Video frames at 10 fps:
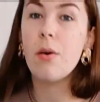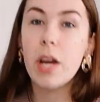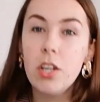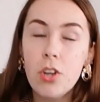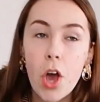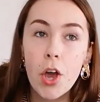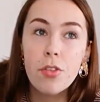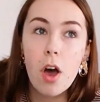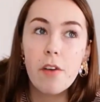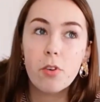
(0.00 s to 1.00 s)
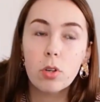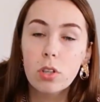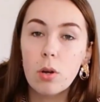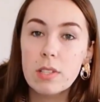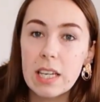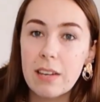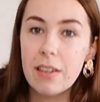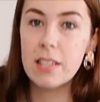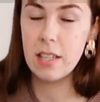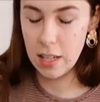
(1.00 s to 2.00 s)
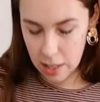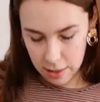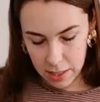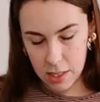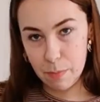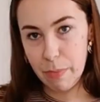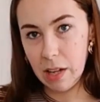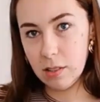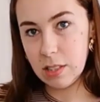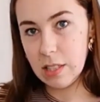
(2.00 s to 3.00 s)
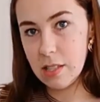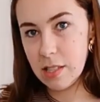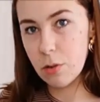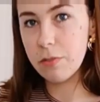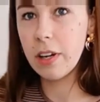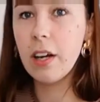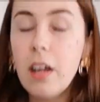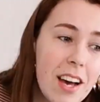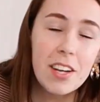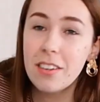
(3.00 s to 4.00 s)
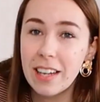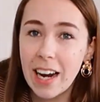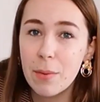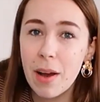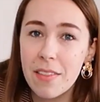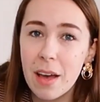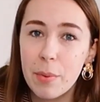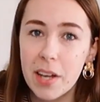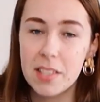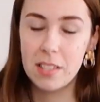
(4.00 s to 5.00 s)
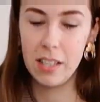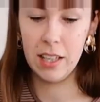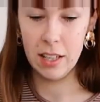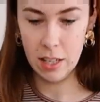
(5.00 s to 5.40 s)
I know that I've got gold earrings in and this belt is silver. I don't care about that personally.